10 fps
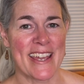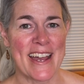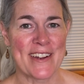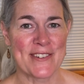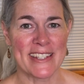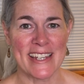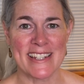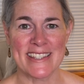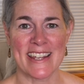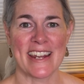I
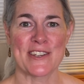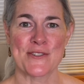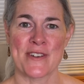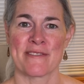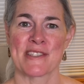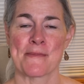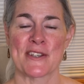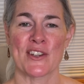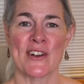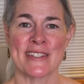realize that I don't have as
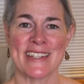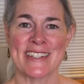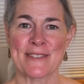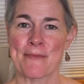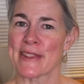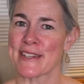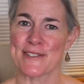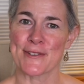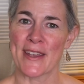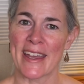much content, but that's
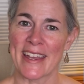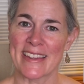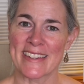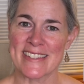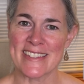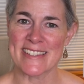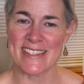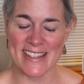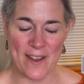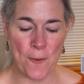okay. This
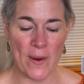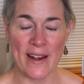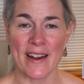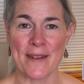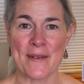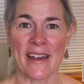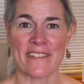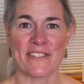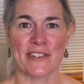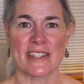is where I'm
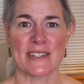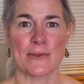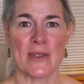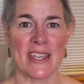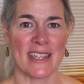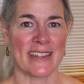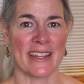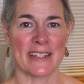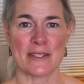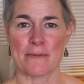at for this week, and
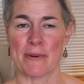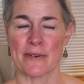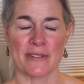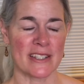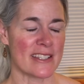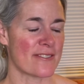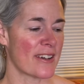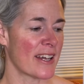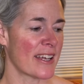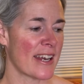that's perfectly
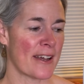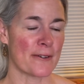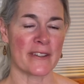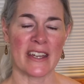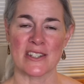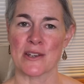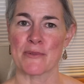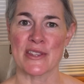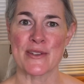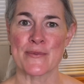fine. I will catch up
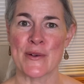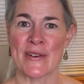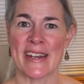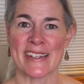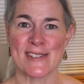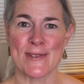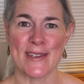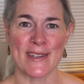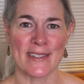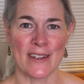with you more next
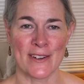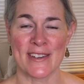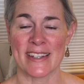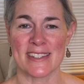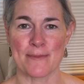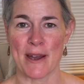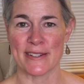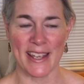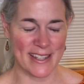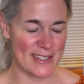week, or next
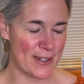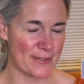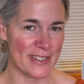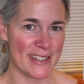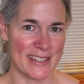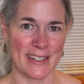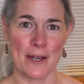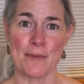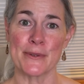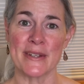podcast, hopefully in a
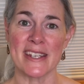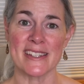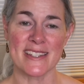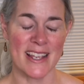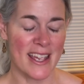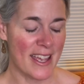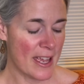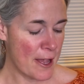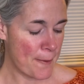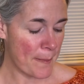couple weeks.
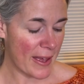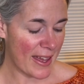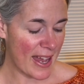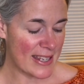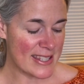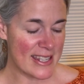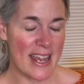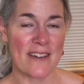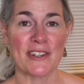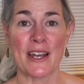But I did
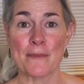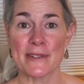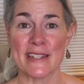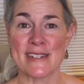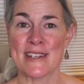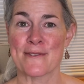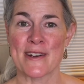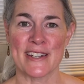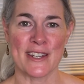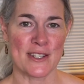have a couple things I
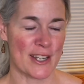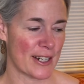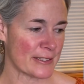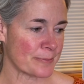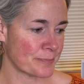wanted to share.